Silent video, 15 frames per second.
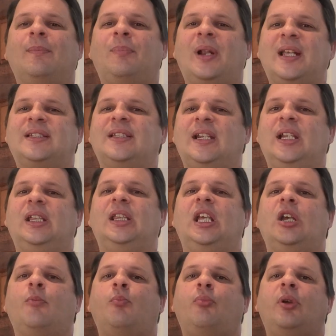bless
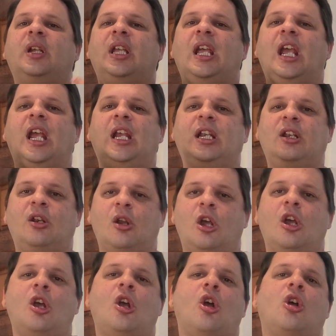anything, bring in
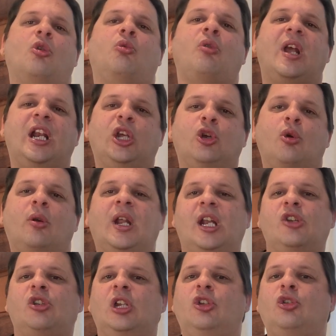really good
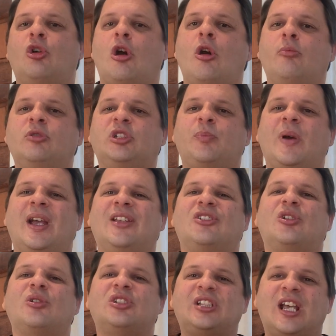energy into your home
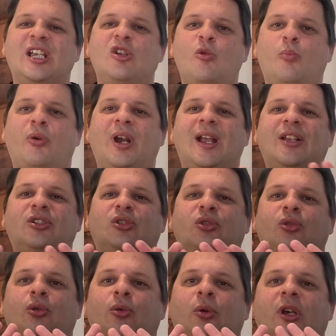space, say your prayers
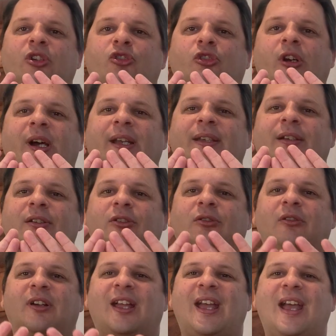through a triangle.
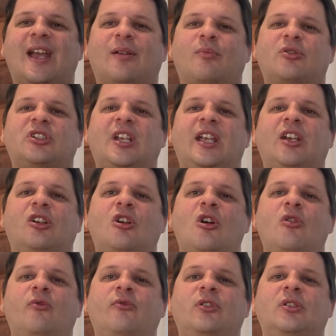Okay, saying it
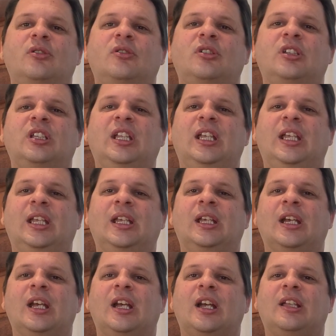over the
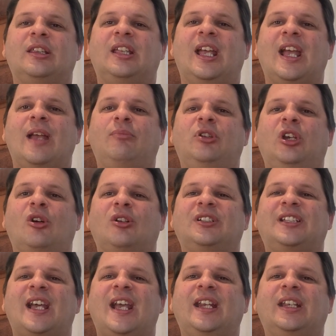empty
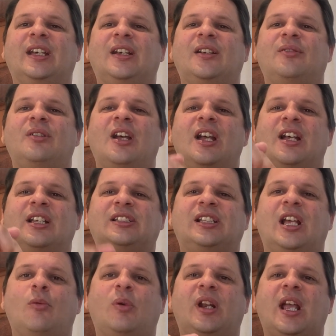container.
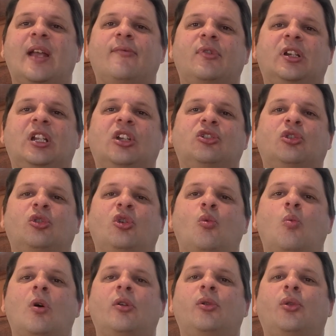Say whatever it is you
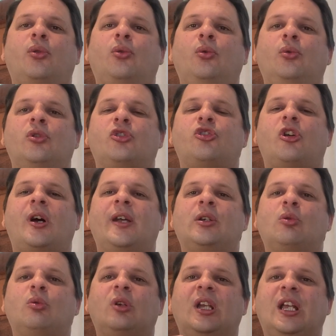want through the
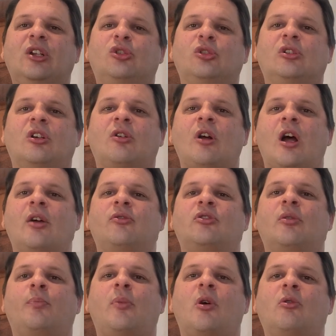triangle into
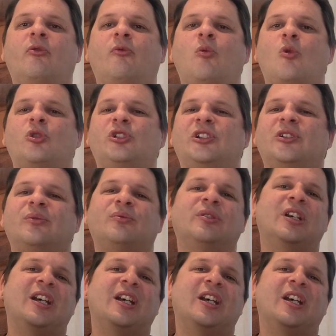the bowl of water,